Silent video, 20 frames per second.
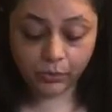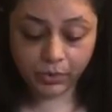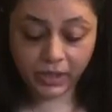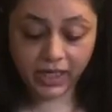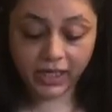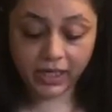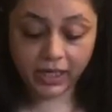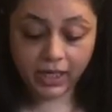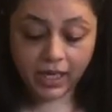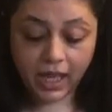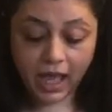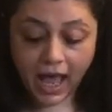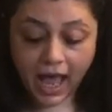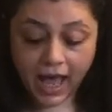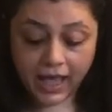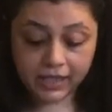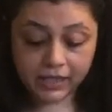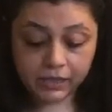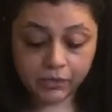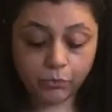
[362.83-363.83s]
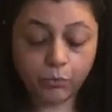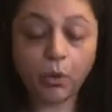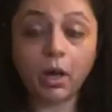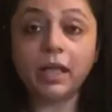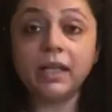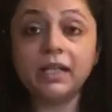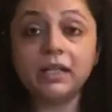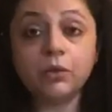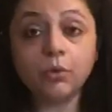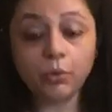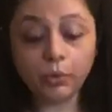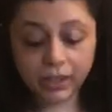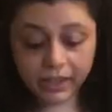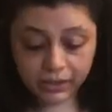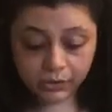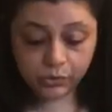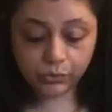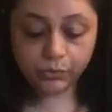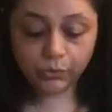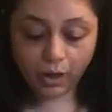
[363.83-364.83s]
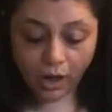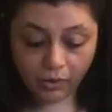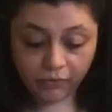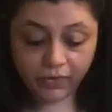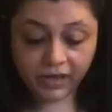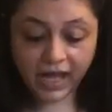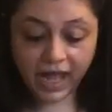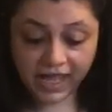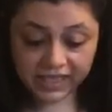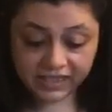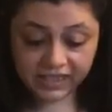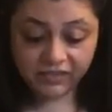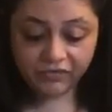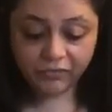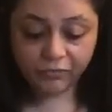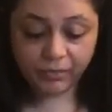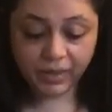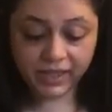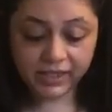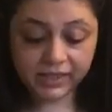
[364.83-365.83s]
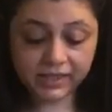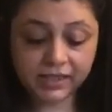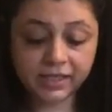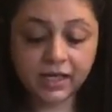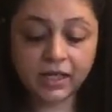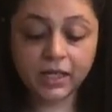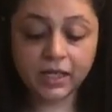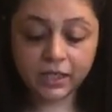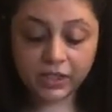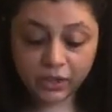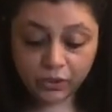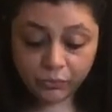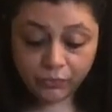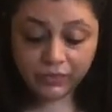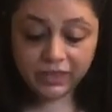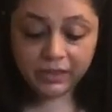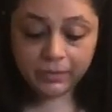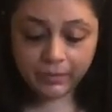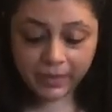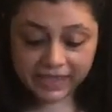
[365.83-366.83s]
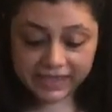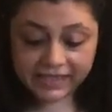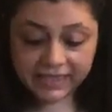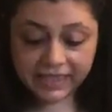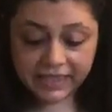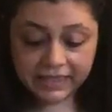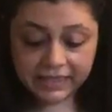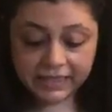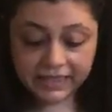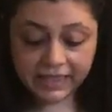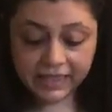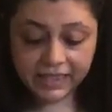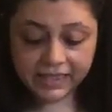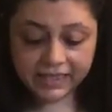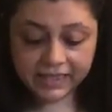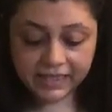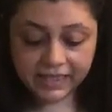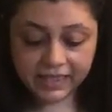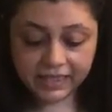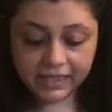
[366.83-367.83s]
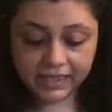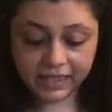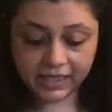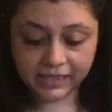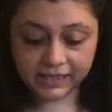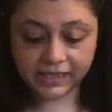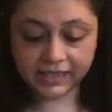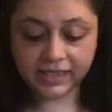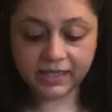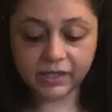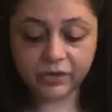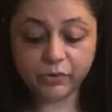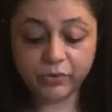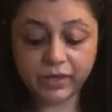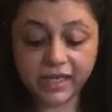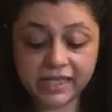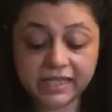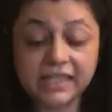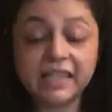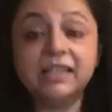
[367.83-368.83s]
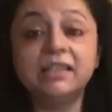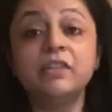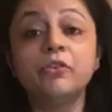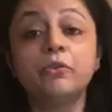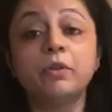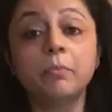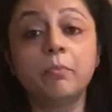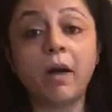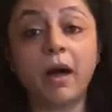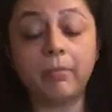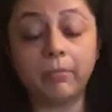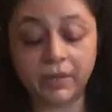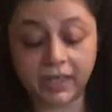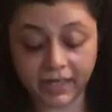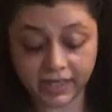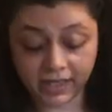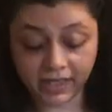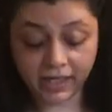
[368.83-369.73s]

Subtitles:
okay, and while going to our achievements you will basically see this creating the republic.